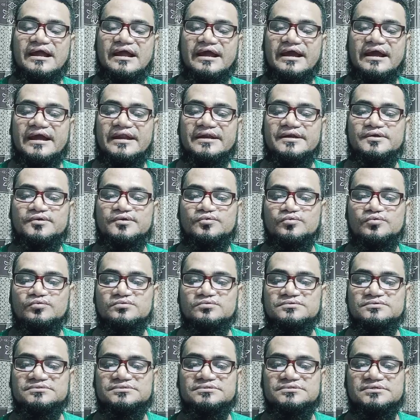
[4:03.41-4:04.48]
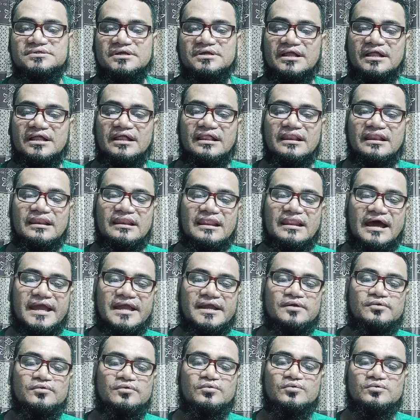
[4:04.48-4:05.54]
and tools
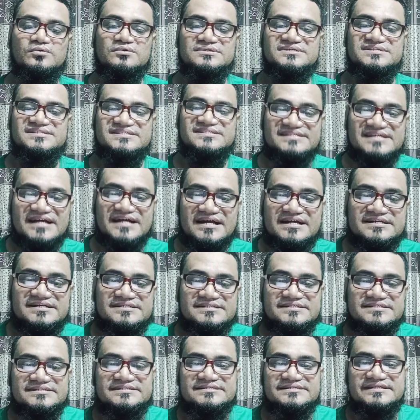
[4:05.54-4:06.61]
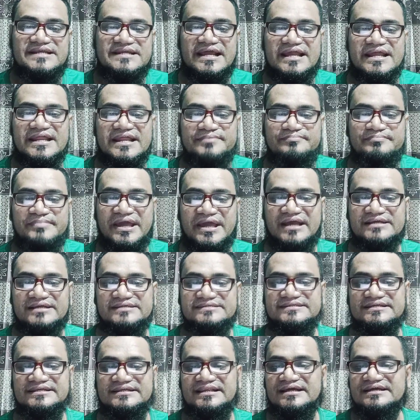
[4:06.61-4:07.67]
like Google search 10 make
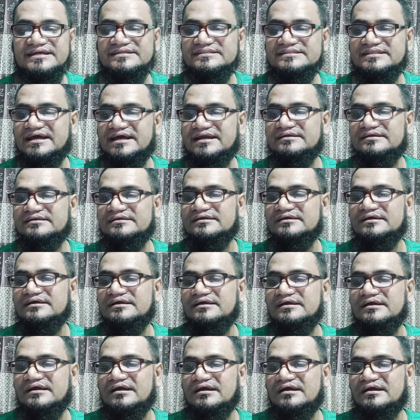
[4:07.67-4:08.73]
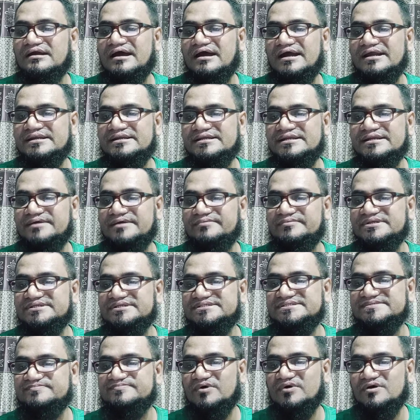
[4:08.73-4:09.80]
select that right term and
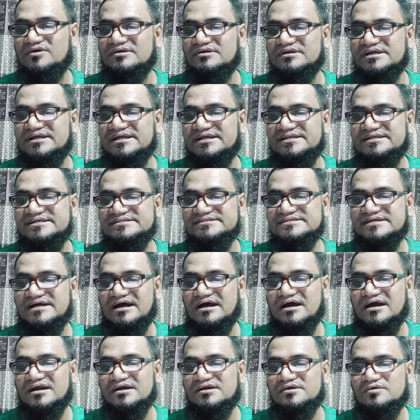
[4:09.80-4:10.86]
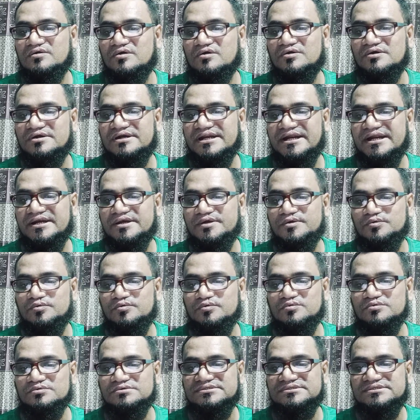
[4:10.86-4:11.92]
small. It is hard on 10
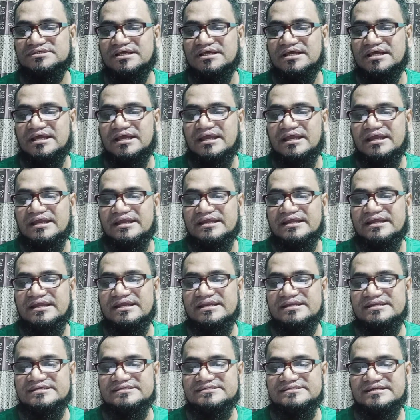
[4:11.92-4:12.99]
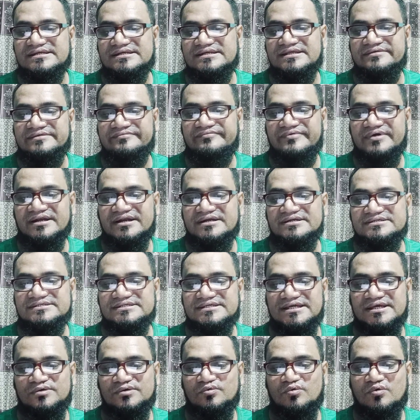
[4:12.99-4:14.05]
tools. It is a defense
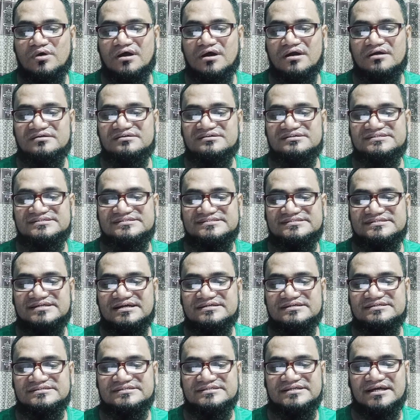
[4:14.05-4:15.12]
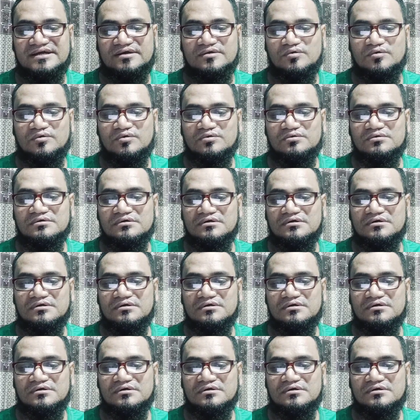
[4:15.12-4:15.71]
keyword search record